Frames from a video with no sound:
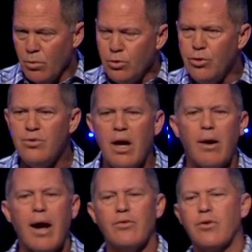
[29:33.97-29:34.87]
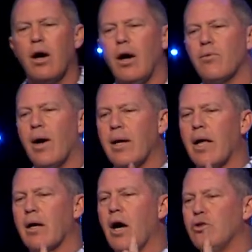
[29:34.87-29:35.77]
Would you dare ask God right
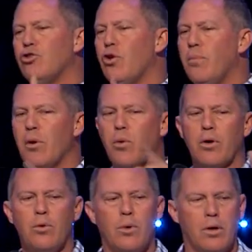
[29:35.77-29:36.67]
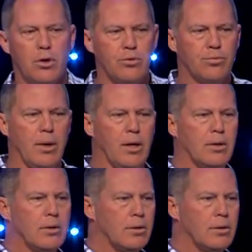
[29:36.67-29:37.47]
now, God, show me where you want to use me?